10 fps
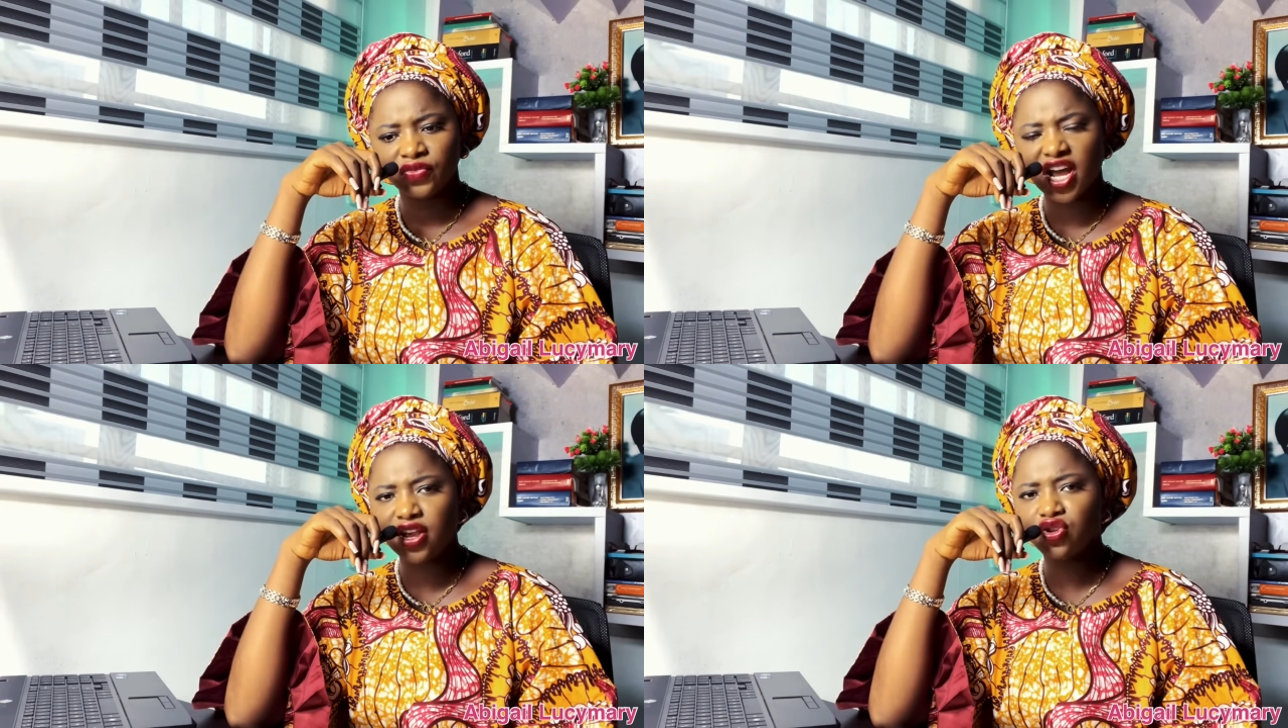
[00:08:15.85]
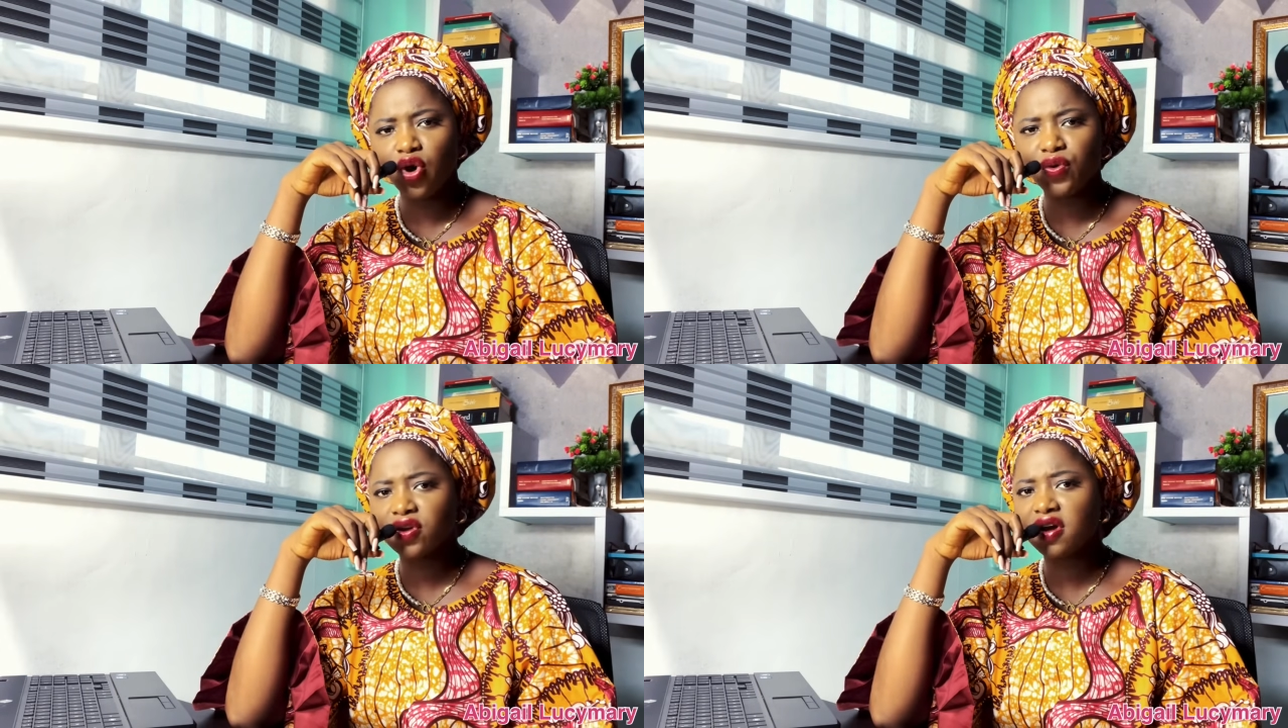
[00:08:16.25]
And
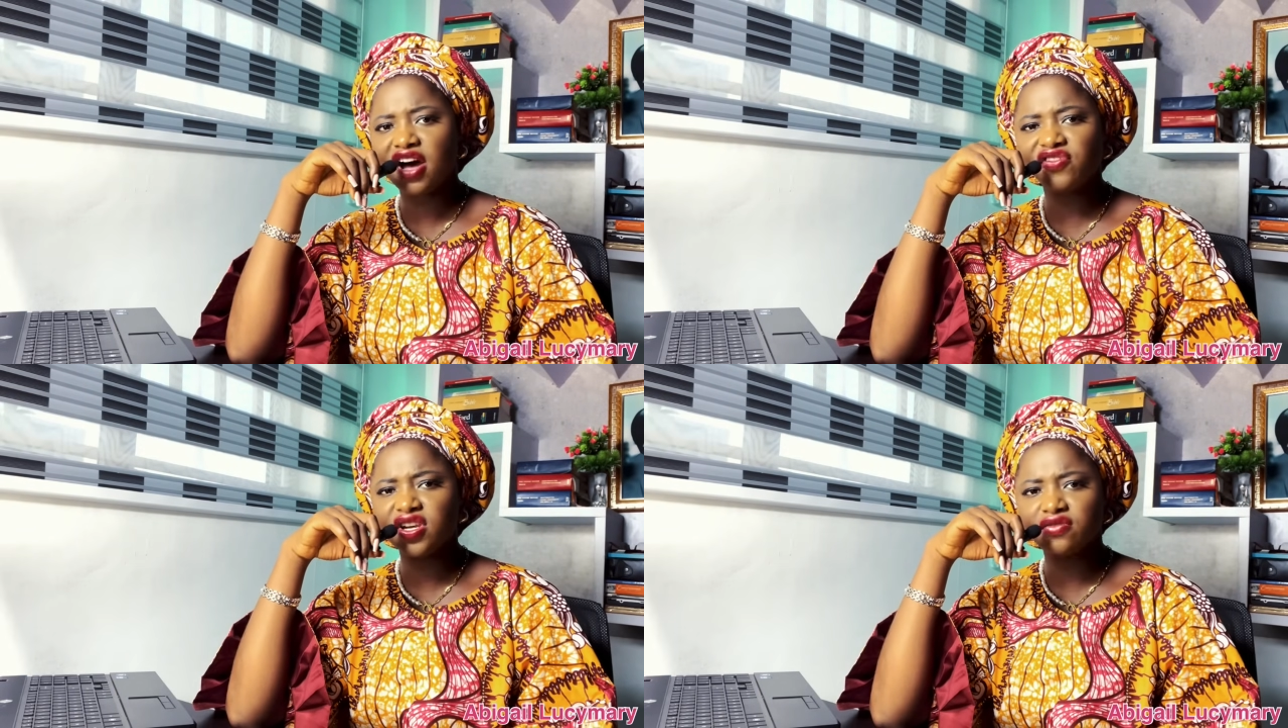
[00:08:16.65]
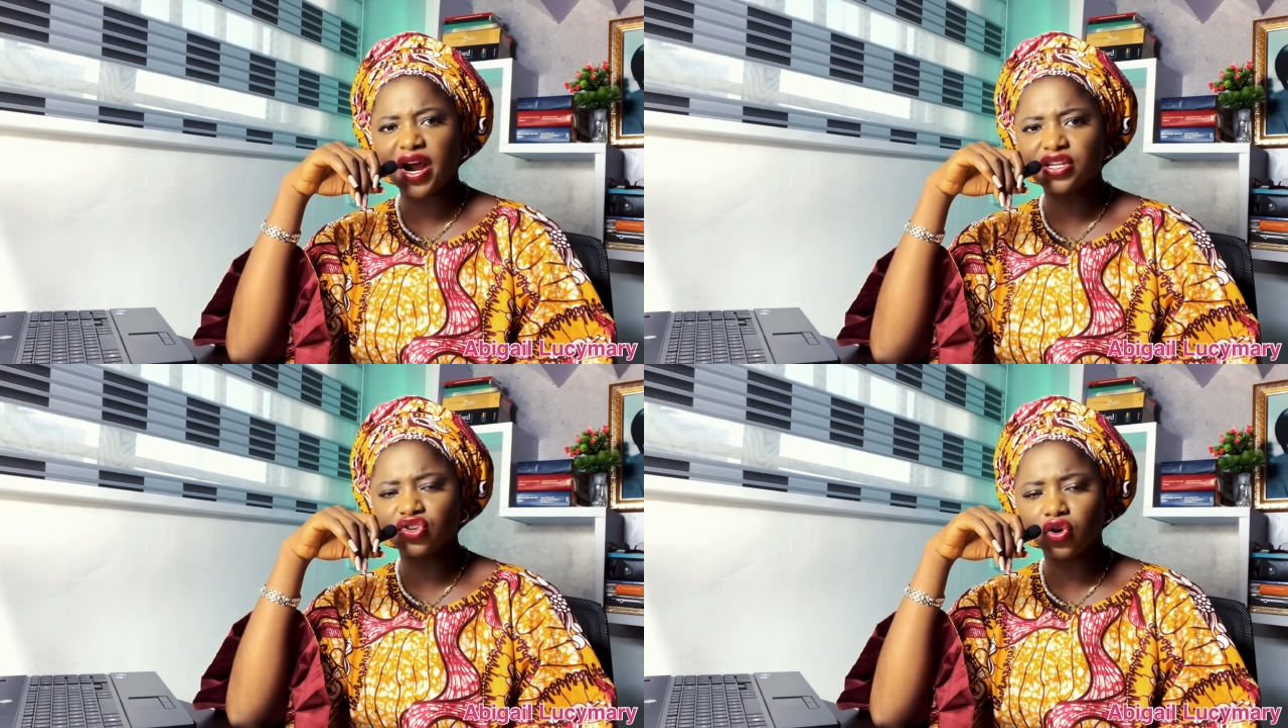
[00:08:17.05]
no, we don't have any
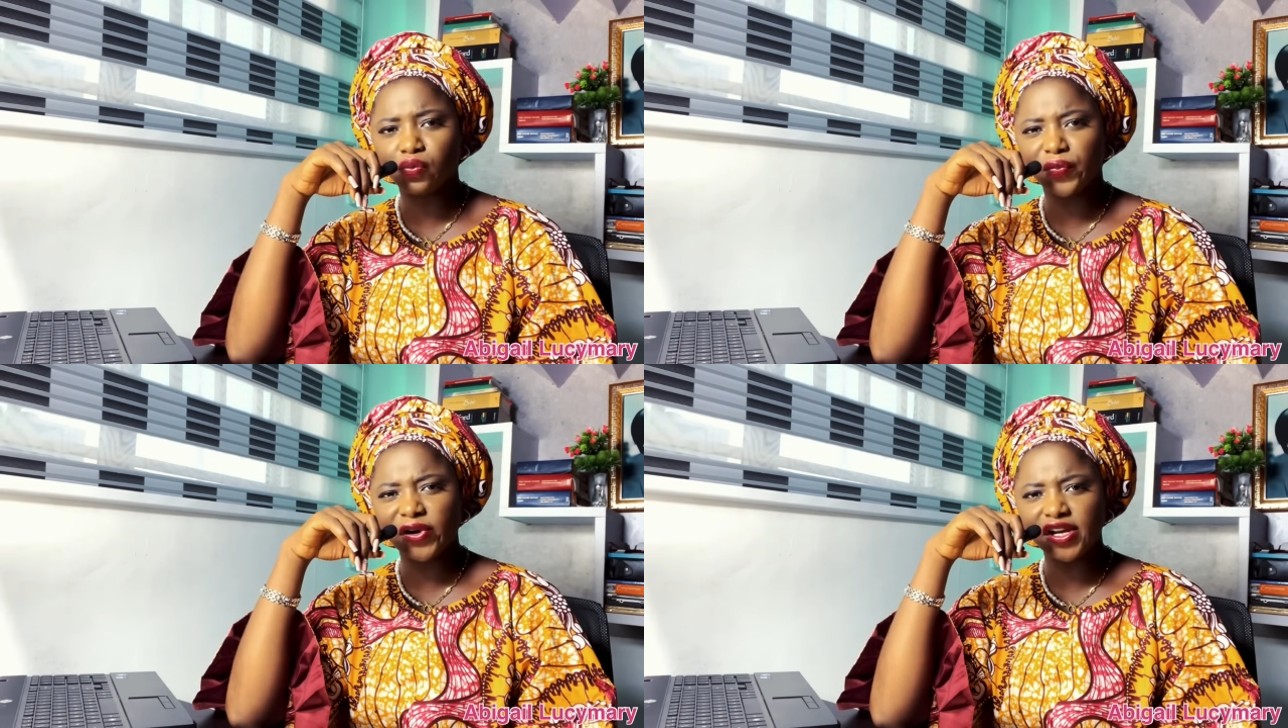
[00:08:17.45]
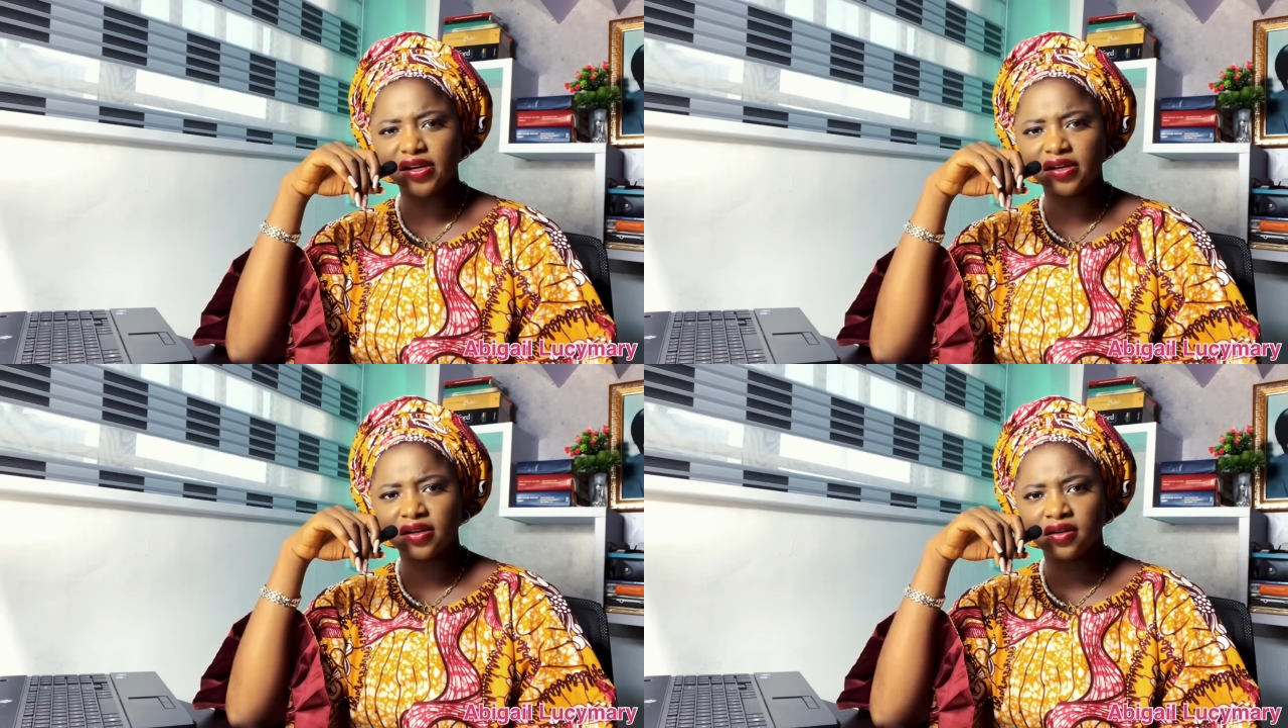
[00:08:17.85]
right to complain.